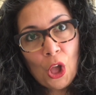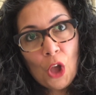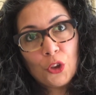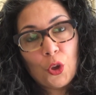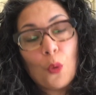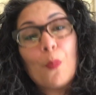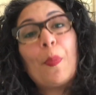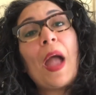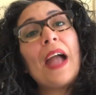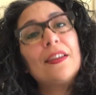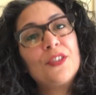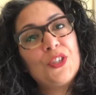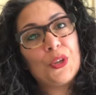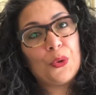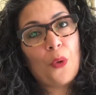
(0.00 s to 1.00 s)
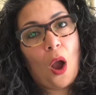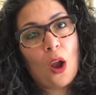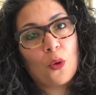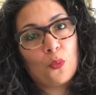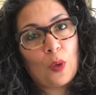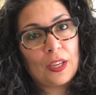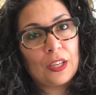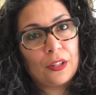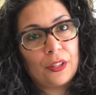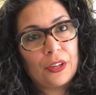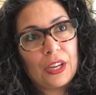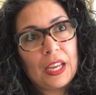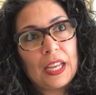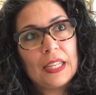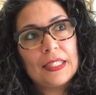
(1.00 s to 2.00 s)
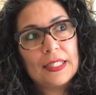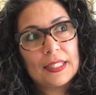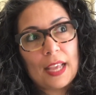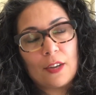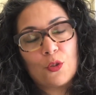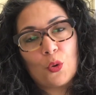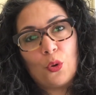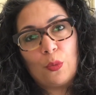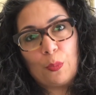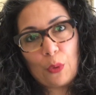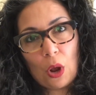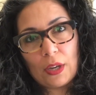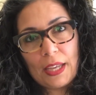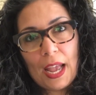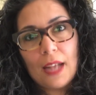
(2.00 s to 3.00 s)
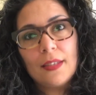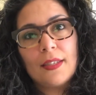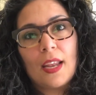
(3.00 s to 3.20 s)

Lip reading: go back to our regularly scheduled broadcast,